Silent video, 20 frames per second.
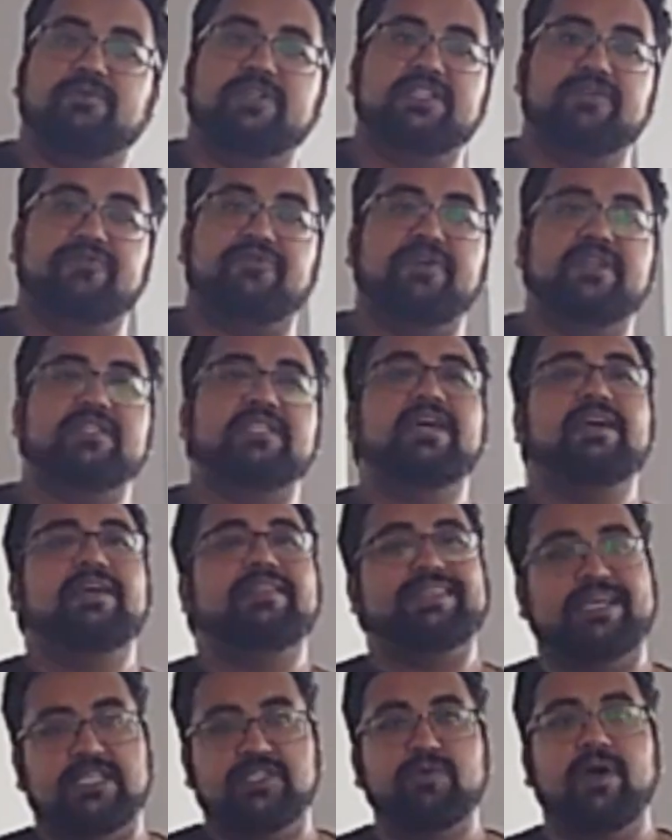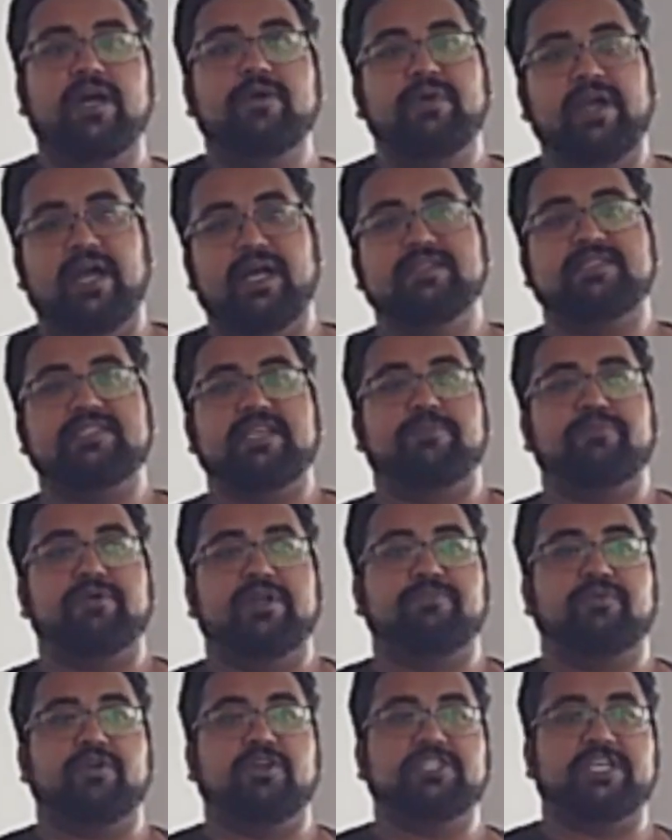were different. That's why we had
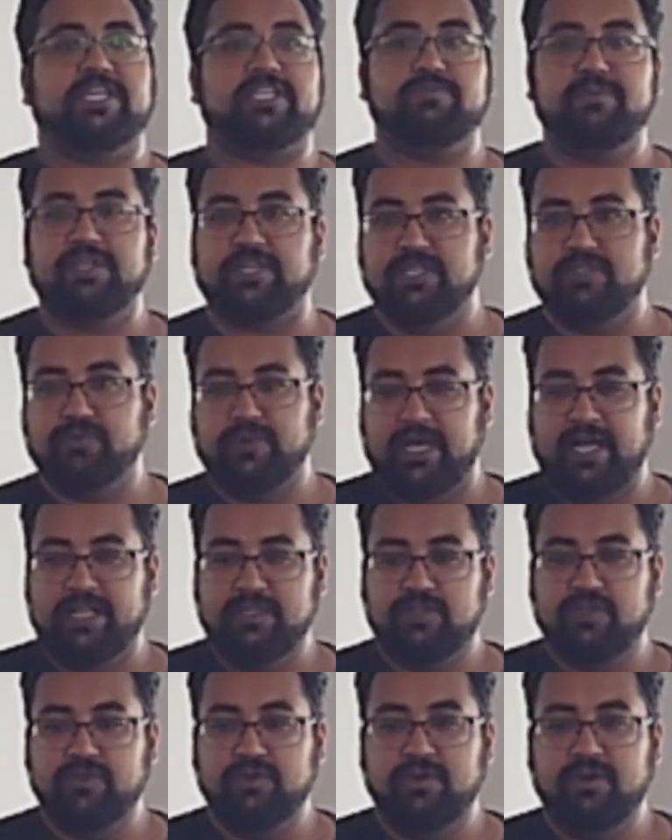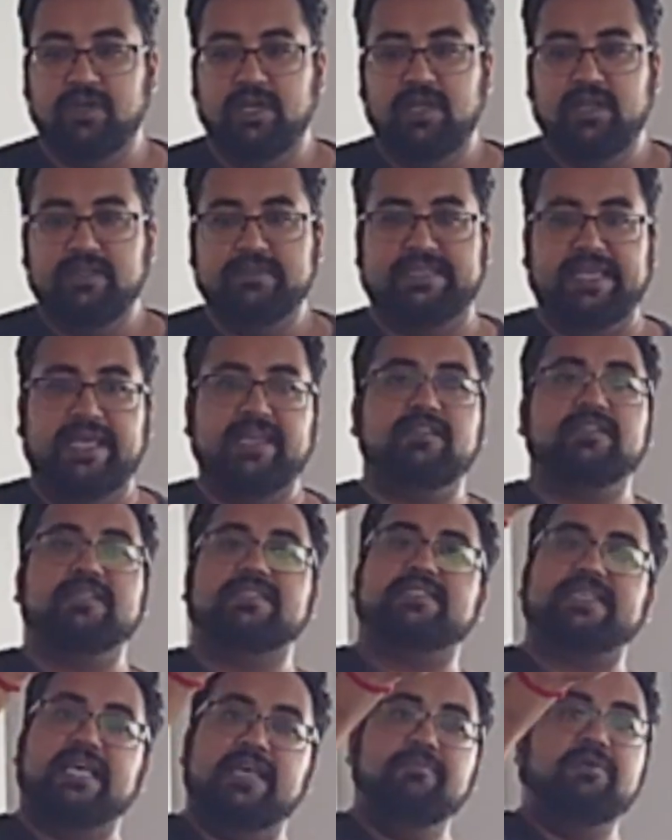separate projects, because we had to take the
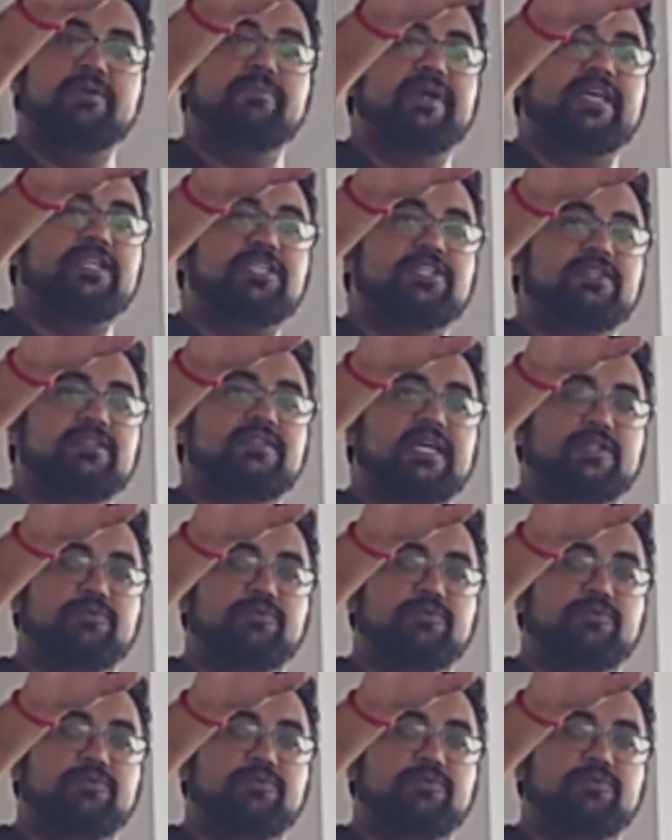same image